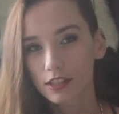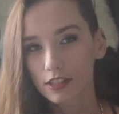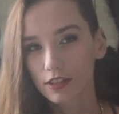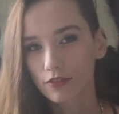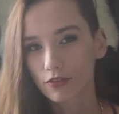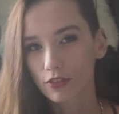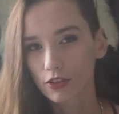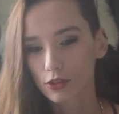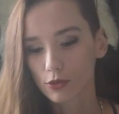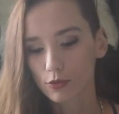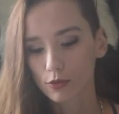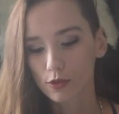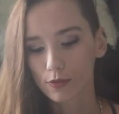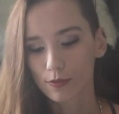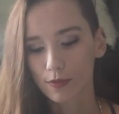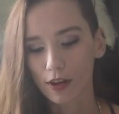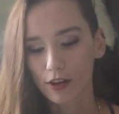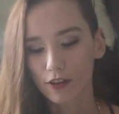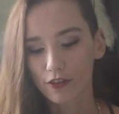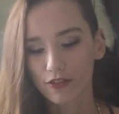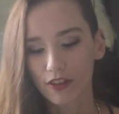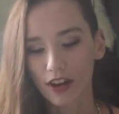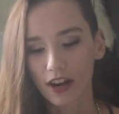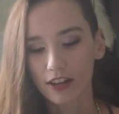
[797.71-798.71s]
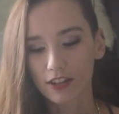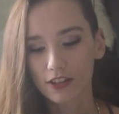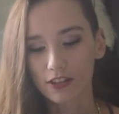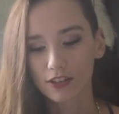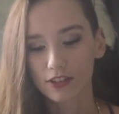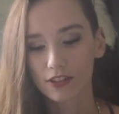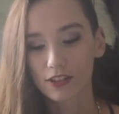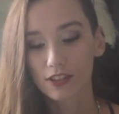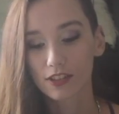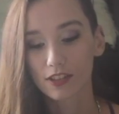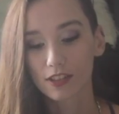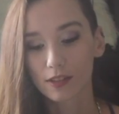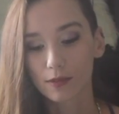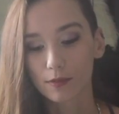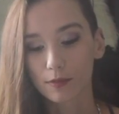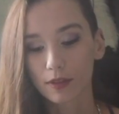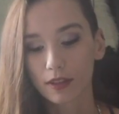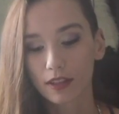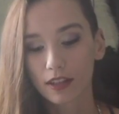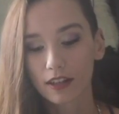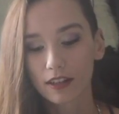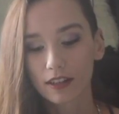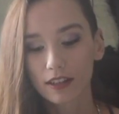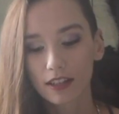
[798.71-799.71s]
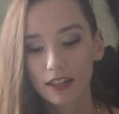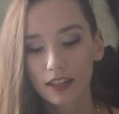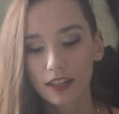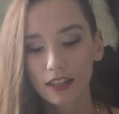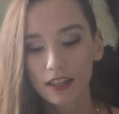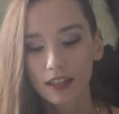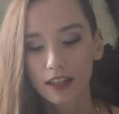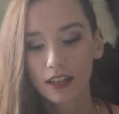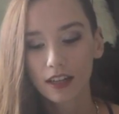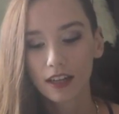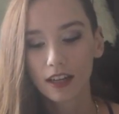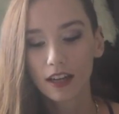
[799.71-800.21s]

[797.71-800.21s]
if this was manufactured similarly,